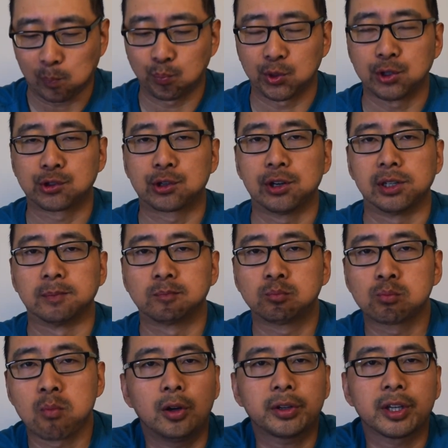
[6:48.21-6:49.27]
It's good.
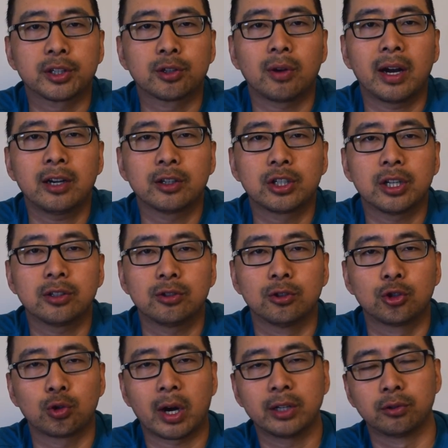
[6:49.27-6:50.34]
Okay, so I had a chance to
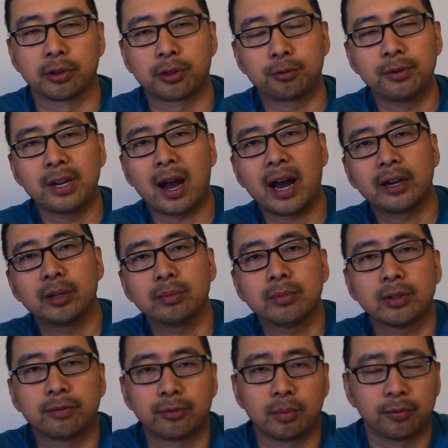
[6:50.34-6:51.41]
try the 3
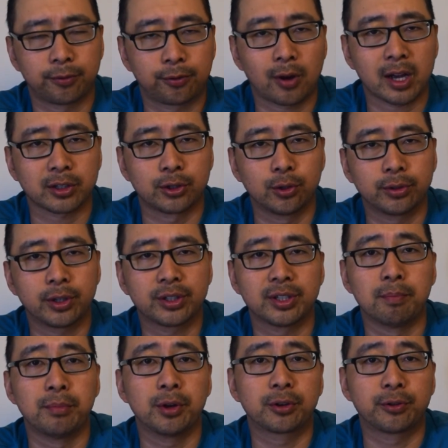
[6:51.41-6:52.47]
items from Frost Donuts
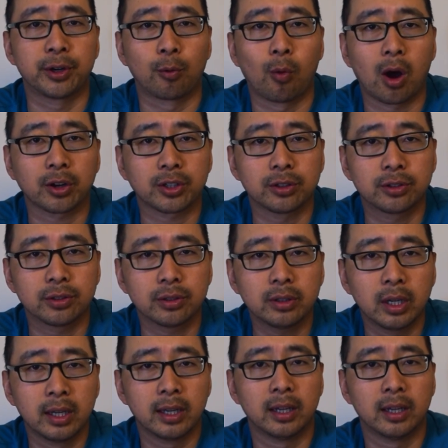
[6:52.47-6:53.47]
in Mill Creek, Washington.